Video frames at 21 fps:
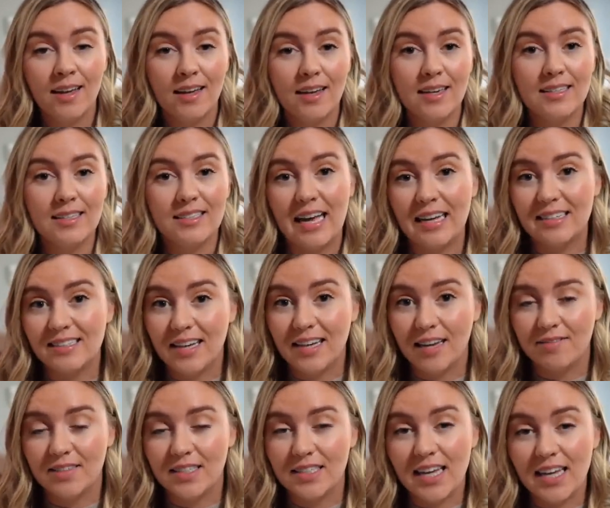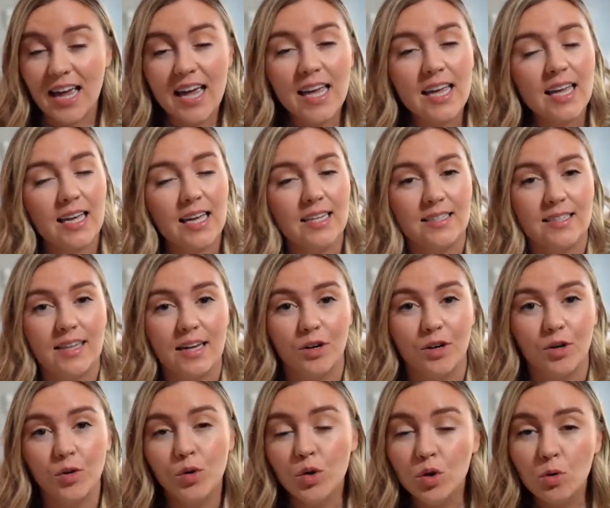Is that safe to take? Is
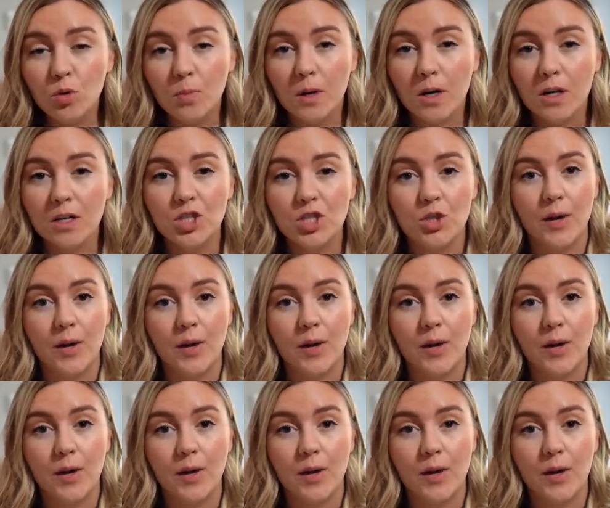there Uber?